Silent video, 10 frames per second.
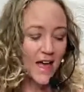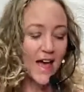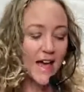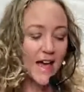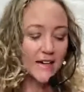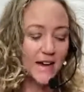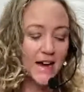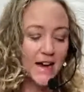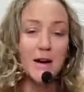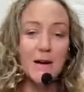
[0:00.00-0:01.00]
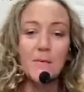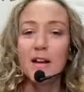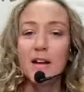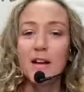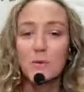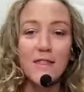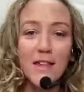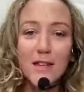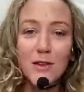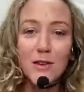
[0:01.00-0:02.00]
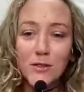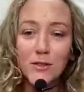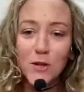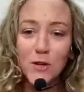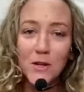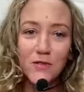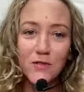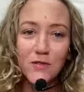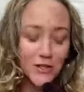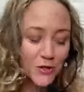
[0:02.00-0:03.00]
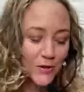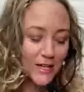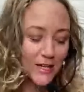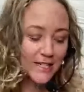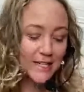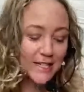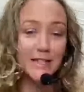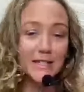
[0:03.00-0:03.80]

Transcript: And I just want to thank you all so much for tuning in today.